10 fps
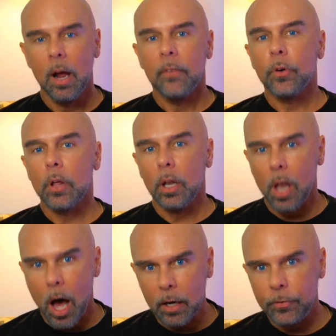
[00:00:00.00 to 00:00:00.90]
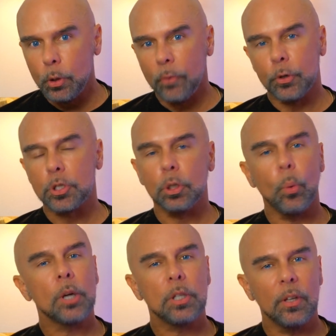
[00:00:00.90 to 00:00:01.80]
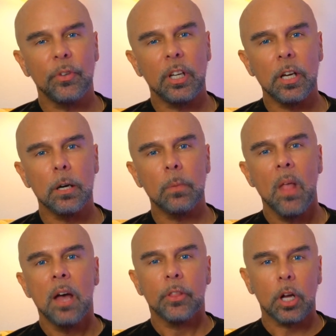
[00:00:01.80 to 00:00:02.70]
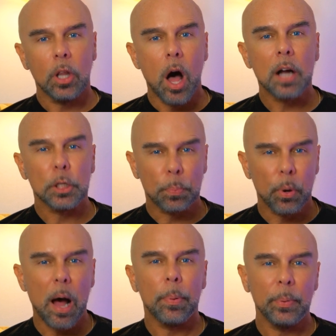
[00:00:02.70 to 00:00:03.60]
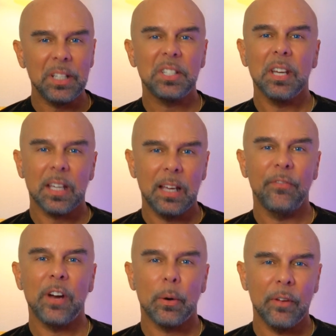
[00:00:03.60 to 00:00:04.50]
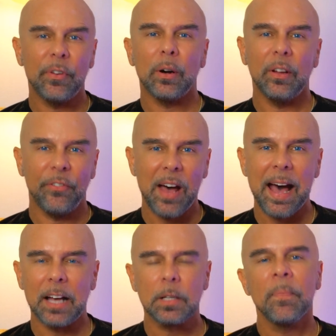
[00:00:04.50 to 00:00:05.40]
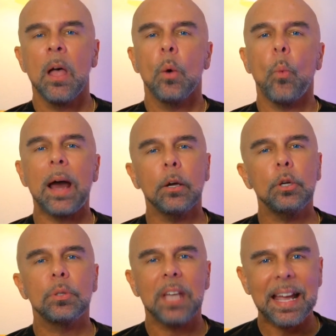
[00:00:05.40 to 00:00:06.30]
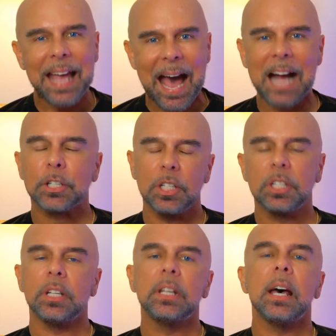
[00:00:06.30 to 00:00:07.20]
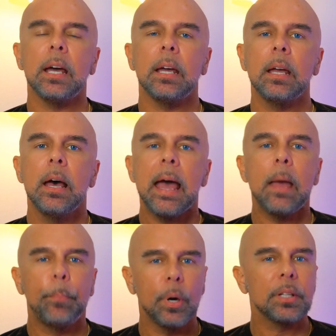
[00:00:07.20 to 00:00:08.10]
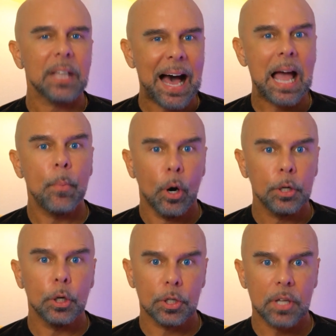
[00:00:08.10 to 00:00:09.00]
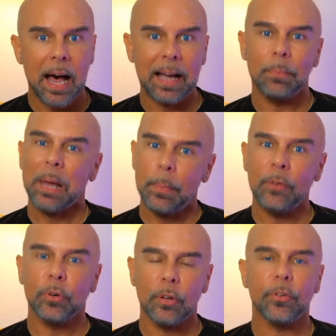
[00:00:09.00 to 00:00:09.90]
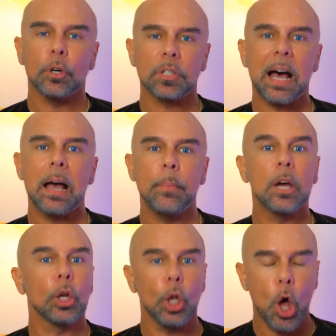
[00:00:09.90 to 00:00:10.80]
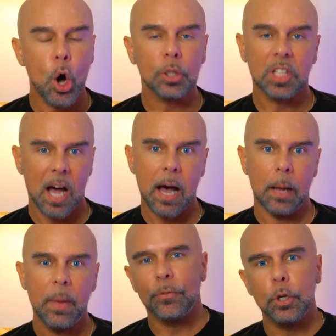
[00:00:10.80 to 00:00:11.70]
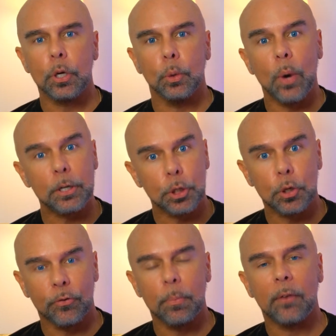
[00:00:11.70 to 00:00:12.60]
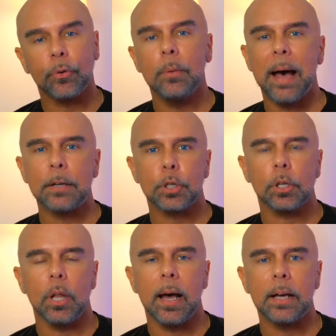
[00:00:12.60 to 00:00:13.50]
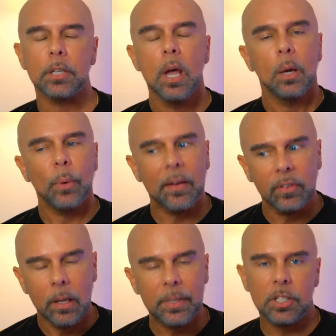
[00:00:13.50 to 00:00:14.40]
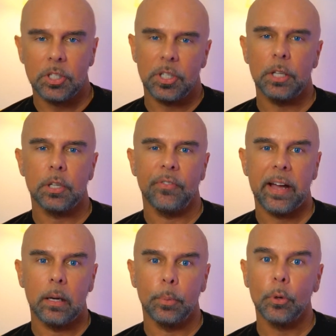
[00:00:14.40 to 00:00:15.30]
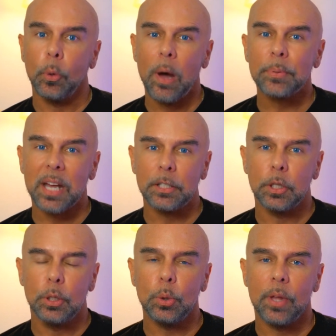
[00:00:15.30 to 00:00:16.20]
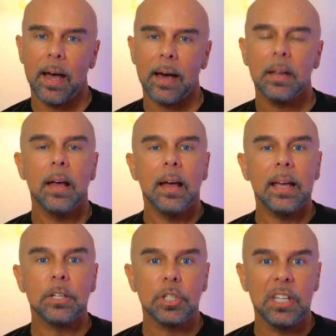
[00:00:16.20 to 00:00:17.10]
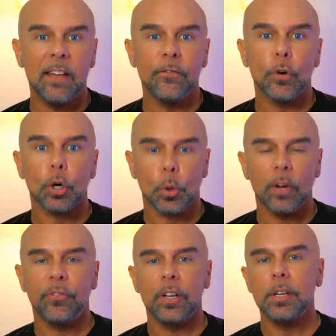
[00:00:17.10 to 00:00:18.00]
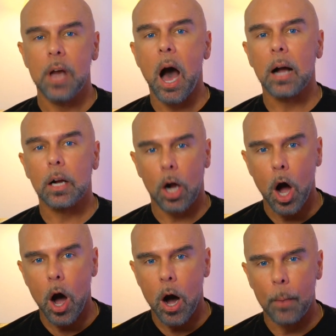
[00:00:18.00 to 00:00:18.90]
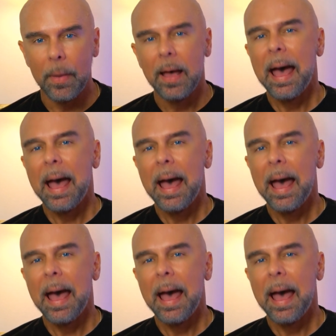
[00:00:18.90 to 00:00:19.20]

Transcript: For a lot of you, if you're still watching the video, the clock is probably ticking very, very fast. Why don't you take action today and put time on your side, maybe for the first time in a long time? You can register for my free masterclass. We have limited seats available. The website to do that is denvergriffin.com.